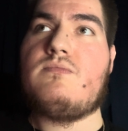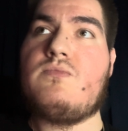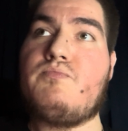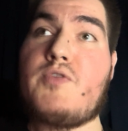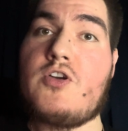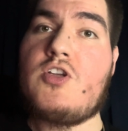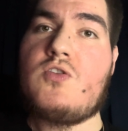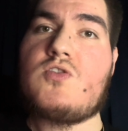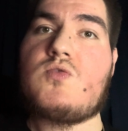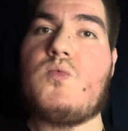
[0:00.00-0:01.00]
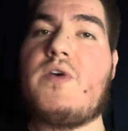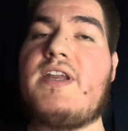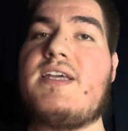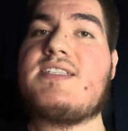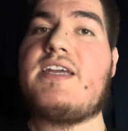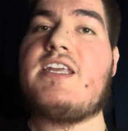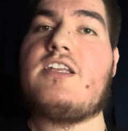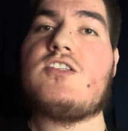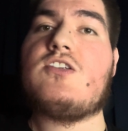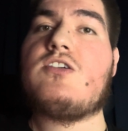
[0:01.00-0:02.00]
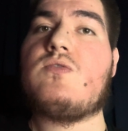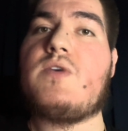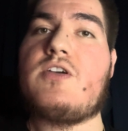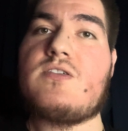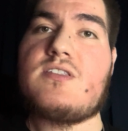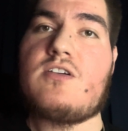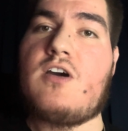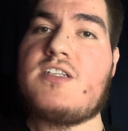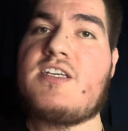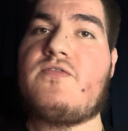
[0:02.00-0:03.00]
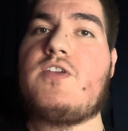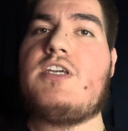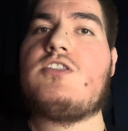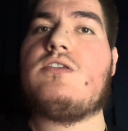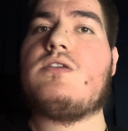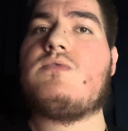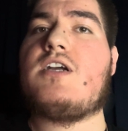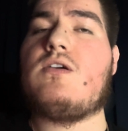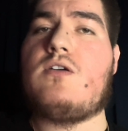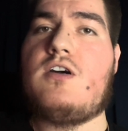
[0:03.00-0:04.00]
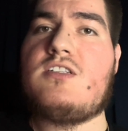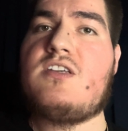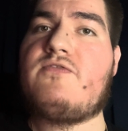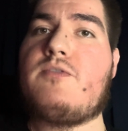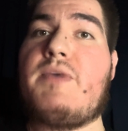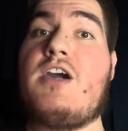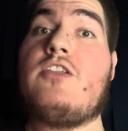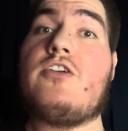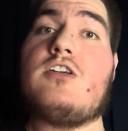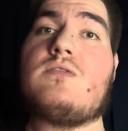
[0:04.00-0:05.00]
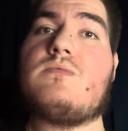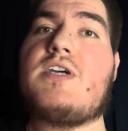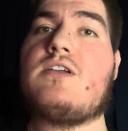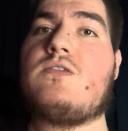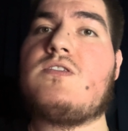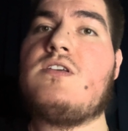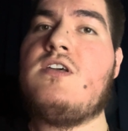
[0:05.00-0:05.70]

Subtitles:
produce what it is I needed to do, whether it's content for this YouTube channel, content for my other YouTube channels,